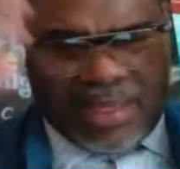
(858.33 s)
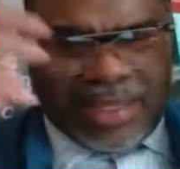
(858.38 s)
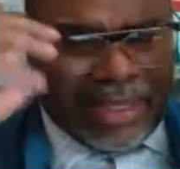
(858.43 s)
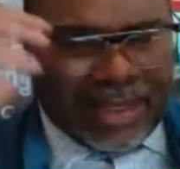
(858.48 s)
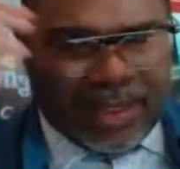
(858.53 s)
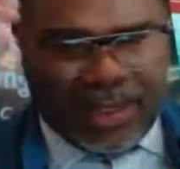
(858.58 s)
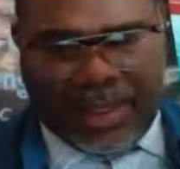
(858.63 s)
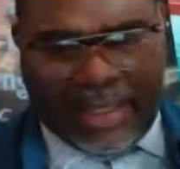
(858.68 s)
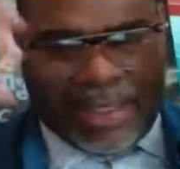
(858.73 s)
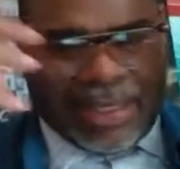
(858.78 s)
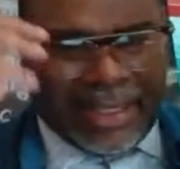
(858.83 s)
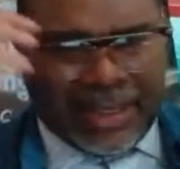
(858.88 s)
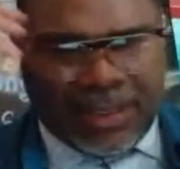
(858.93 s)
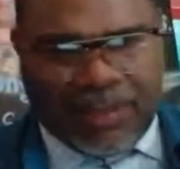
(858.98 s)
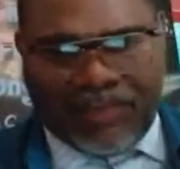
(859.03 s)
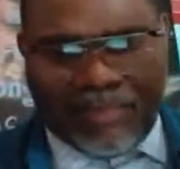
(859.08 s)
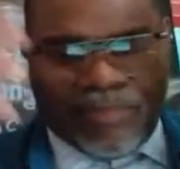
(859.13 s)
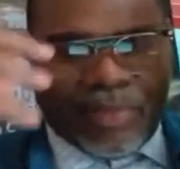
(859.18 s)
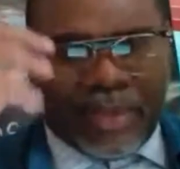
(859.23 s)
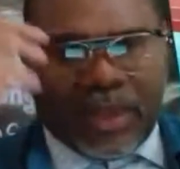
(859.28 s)
It, it,
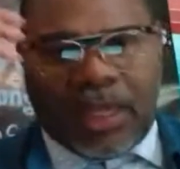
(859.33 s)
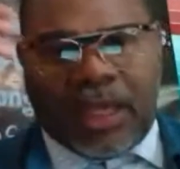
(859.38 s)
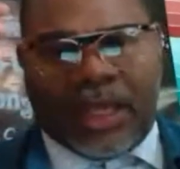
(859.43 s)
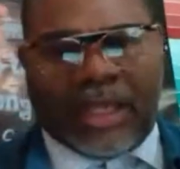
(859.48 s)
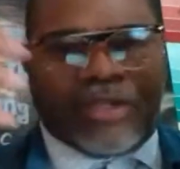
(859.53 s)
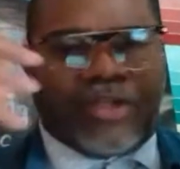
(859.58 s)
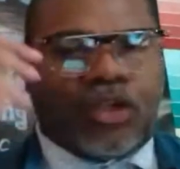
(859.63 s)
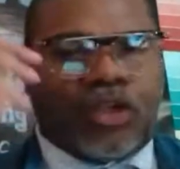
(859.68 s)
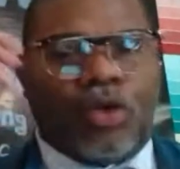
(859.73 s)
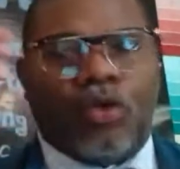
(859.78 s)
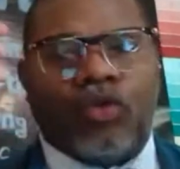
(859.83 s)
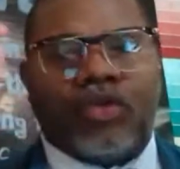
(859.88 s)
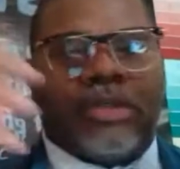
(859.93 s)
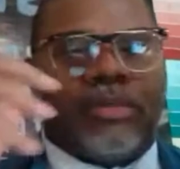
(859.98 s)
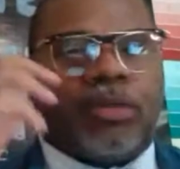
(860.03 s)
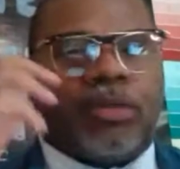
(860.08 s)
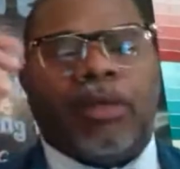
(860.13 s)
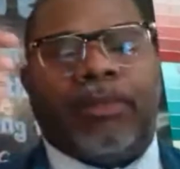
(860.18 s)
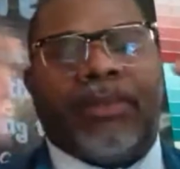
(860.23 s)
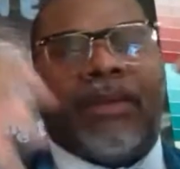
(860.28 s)
it something up
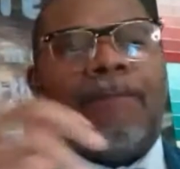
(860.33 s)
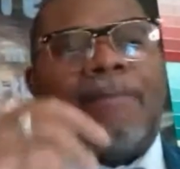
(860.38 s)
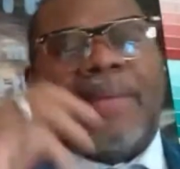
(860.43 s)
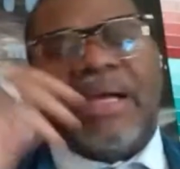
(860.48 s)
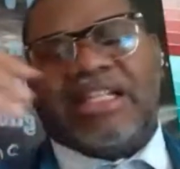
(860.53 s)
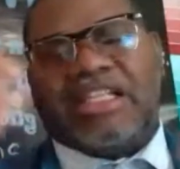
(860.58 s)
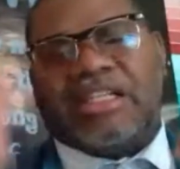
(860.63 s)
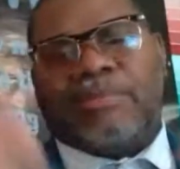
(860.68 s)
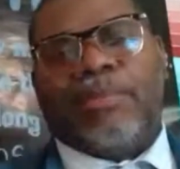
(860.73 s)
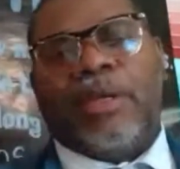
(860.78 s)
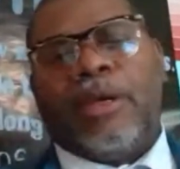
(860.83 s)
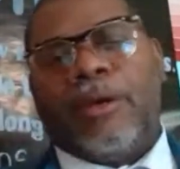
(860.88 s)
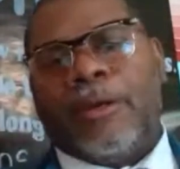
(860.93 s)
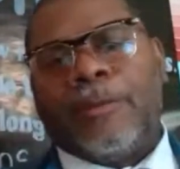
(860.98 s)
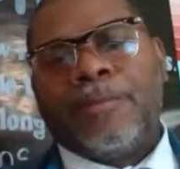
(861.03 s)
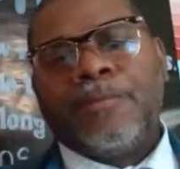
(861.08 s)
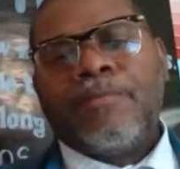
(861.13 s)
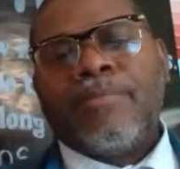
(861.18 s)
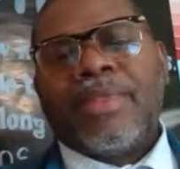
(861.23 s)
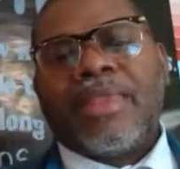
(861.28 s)
in my spirit
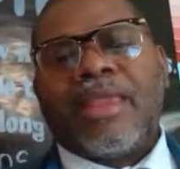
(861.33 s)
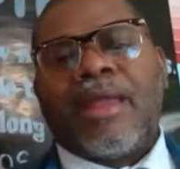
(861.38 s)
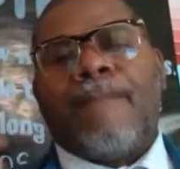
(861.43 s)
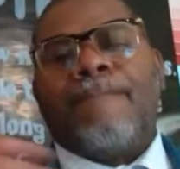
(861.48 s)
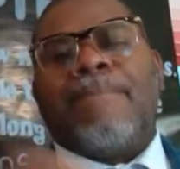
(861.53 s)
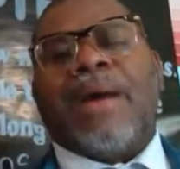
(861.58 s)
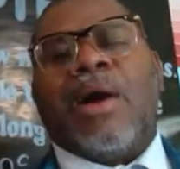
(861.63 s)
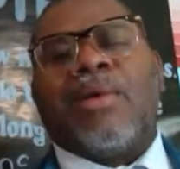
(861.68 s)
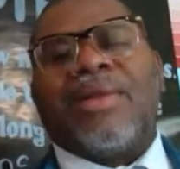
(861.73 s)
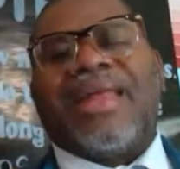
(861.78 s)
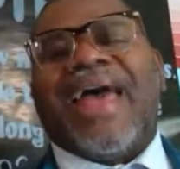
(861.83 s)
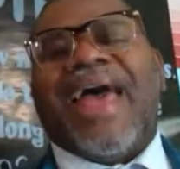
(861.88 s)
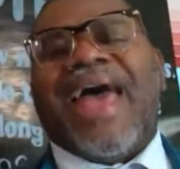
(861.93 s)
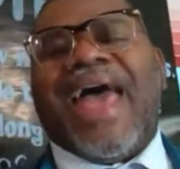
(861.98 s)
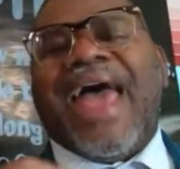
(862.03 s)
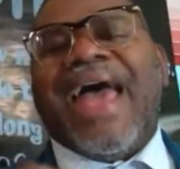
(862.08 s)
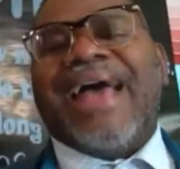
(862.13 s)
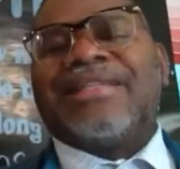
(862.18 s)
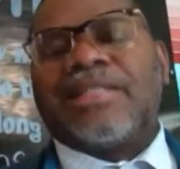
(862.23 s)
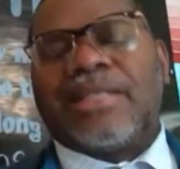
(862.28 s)
about
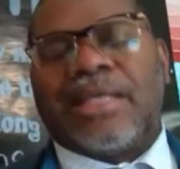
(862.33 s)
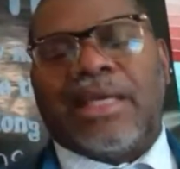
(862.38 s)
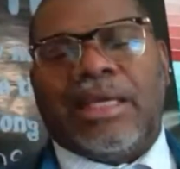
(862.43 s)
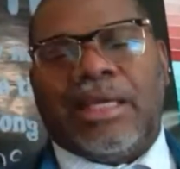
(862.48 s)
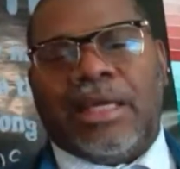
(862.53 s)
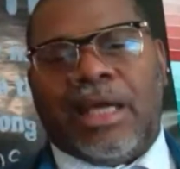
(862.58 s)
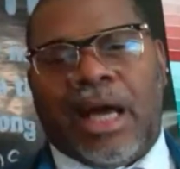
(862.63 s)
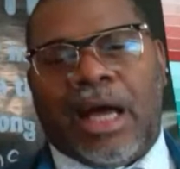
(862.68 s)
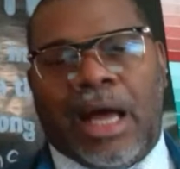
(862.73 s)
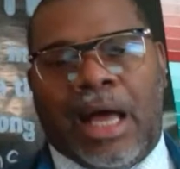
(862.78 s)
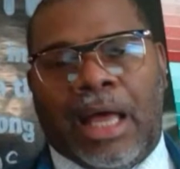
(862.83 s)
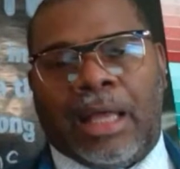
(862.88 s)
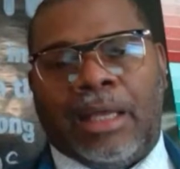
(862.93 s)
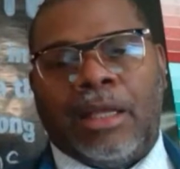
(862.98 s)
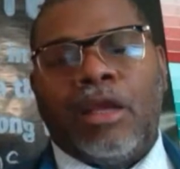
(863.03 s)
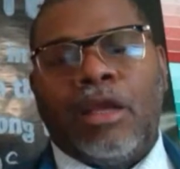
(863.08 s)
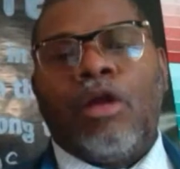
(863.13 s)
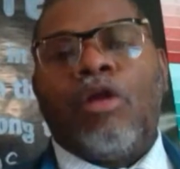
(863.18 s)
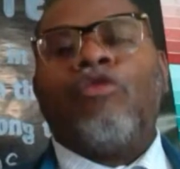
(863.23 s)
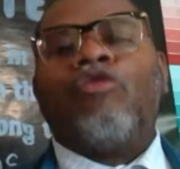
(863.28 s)
asking God
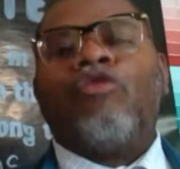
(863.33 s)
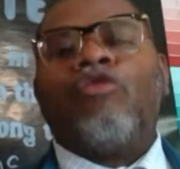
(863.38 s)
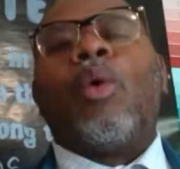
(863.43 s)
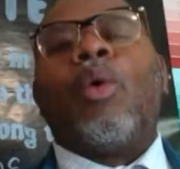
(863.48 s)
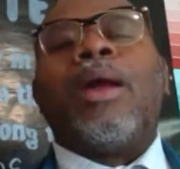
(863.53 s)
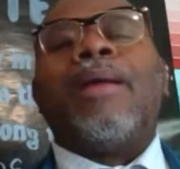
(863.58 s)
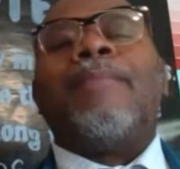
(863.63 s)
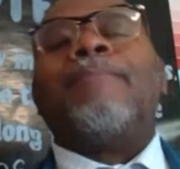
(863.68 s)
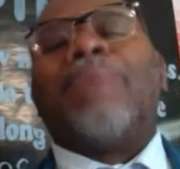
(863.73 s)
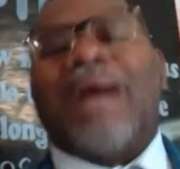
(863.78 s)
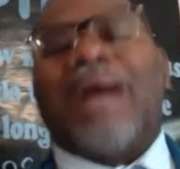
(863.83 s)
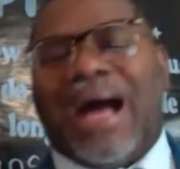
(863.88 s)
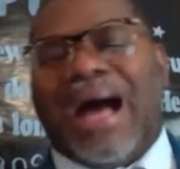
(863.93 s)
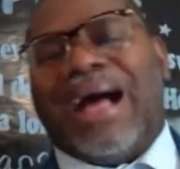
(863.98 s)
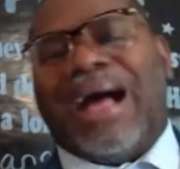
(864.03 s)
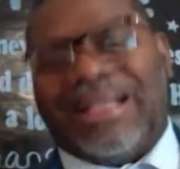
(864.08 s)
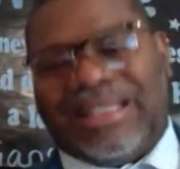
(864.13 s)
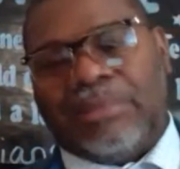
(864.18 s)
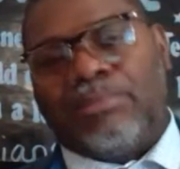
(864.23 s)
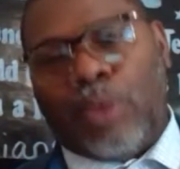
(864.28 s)
for
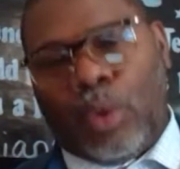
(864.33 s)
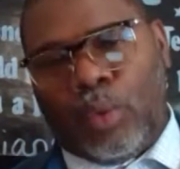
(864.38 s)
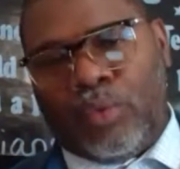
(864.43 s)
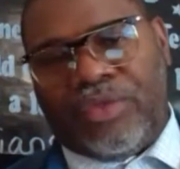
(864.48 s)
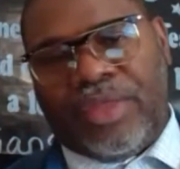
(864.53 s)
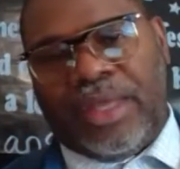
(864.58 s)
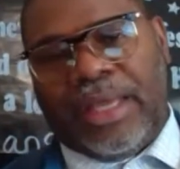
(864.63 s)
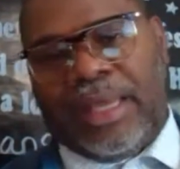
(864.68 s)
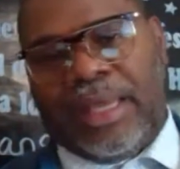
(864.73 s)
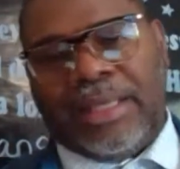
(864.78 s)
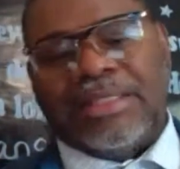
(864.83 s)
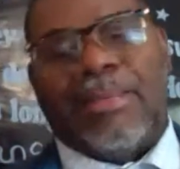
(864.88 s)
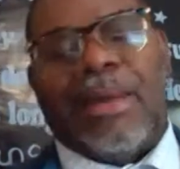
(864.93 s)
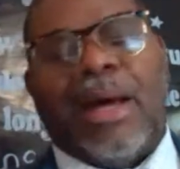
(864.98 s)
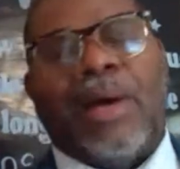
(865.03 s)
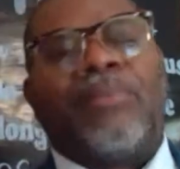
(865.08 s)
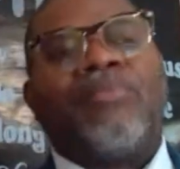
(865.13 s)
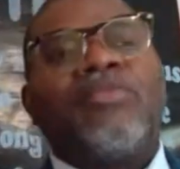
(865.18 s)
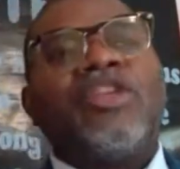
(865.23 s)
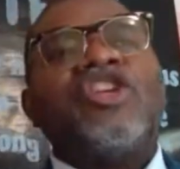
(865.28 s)
impossible
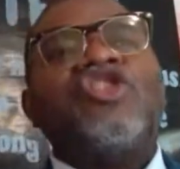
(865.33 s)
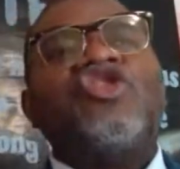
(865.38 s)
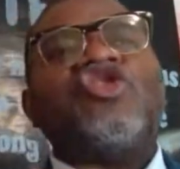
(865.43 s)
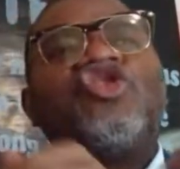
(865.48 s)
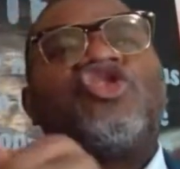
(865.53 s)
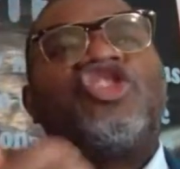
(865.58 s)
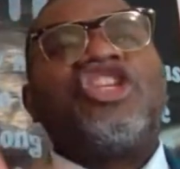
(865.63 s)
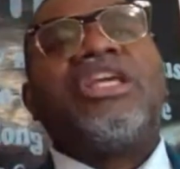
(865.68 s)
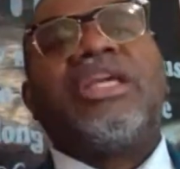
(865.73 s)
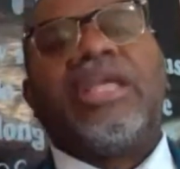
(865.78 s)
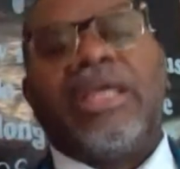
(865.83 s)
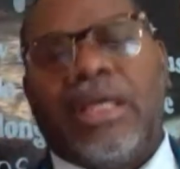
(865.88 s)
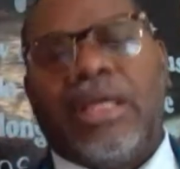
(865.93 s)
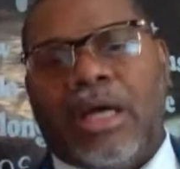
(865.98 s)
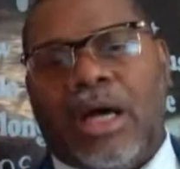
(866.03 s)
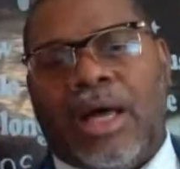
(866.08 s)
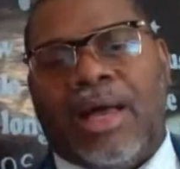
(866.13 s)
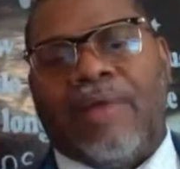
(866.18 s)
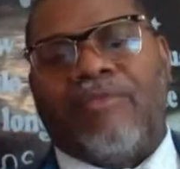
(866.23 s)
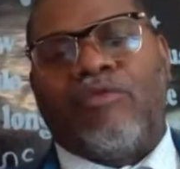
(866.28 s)
things, about
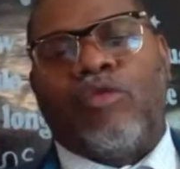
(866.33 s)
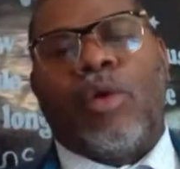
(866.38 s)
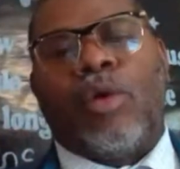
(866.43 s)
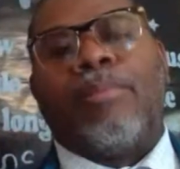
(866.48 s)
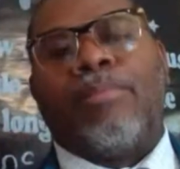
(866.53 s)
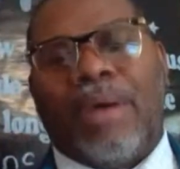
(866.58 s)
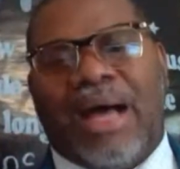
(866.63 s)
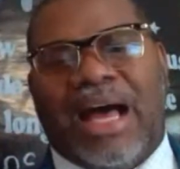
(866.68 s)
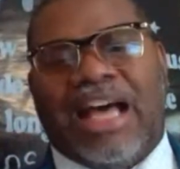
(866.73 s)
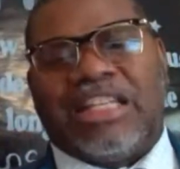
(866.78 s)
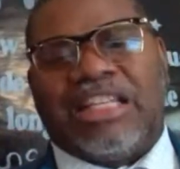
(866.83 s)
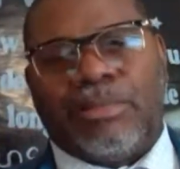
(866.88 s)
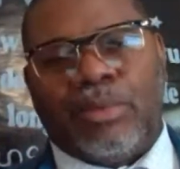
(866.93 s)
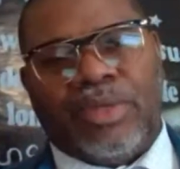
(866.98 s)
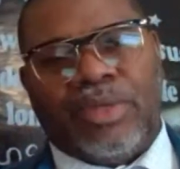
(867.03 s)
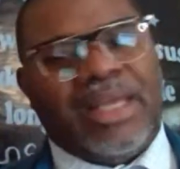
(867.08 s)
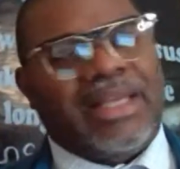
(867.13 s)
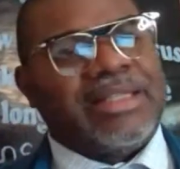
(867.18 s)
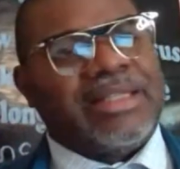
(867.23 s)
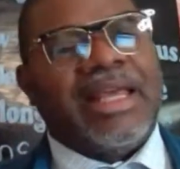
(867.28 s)
seeking God for
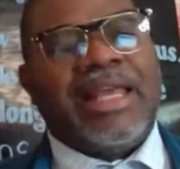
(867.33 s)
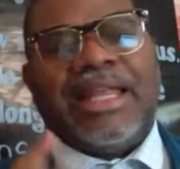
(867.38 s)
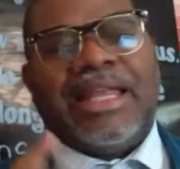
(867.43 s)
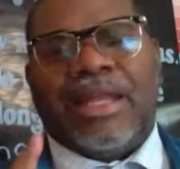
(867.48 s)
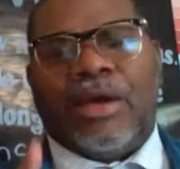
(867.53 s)
impossible things.